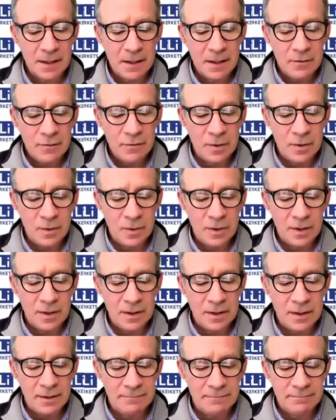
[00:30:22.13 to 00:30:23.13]

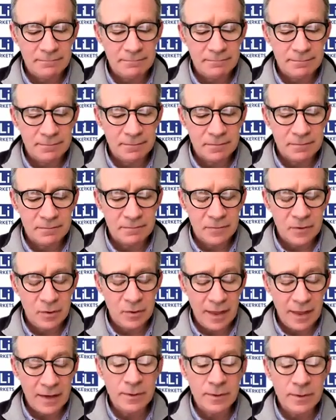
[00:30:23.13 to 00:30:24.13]
So so
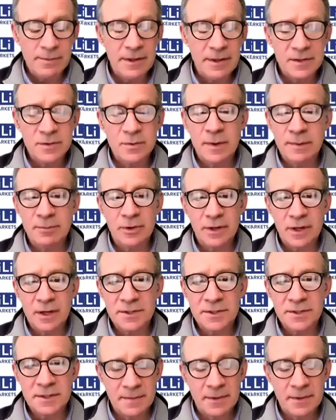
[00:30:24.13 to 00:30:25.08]
that will be the swing production,